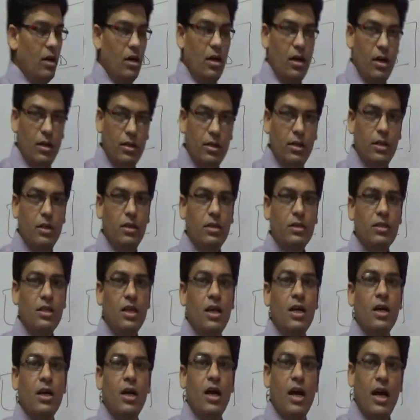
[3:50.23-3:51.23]
others
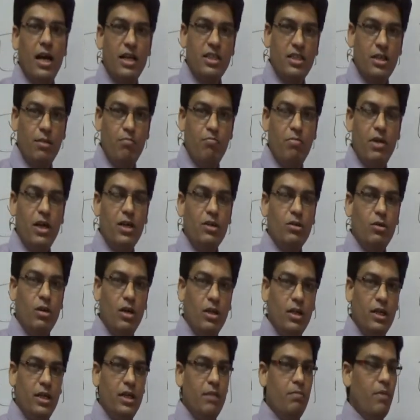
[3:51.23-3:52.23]
as compared to
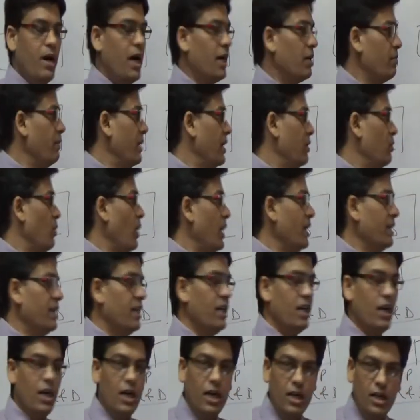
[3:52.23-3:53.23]
other departments, why
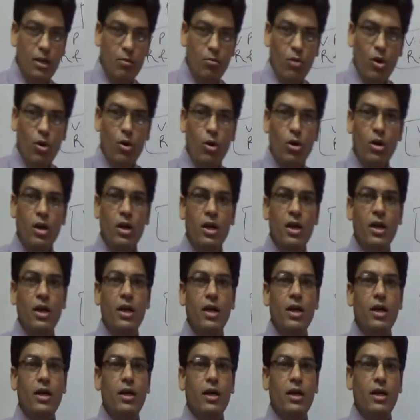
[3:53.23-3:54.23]
they earn more,
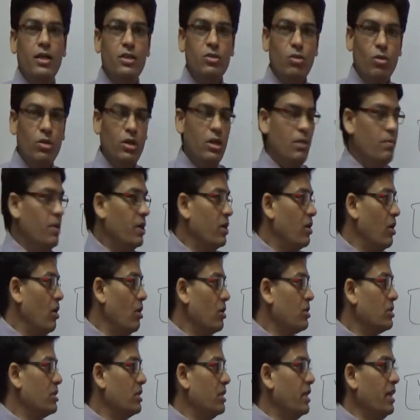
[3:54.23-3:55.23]
is only
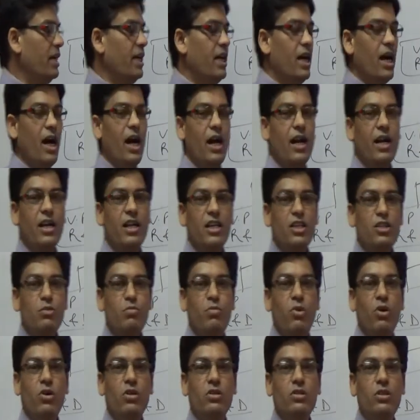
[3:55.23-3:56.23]
because they are
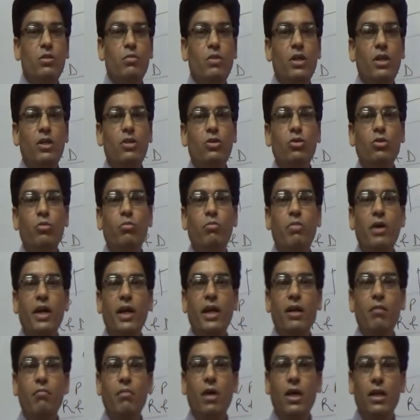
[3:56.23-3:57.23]
responsible to
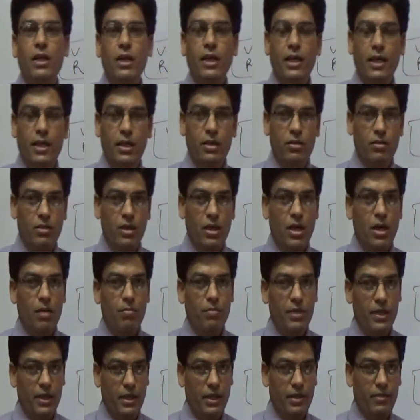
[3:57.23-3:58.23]
bring money into the
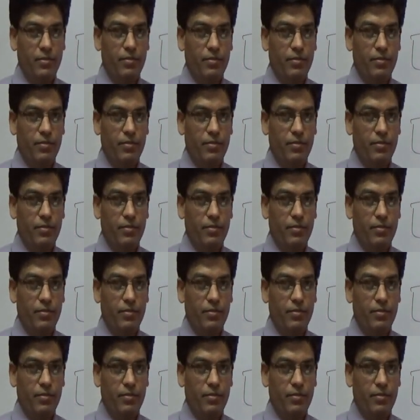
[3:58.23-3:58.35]
company.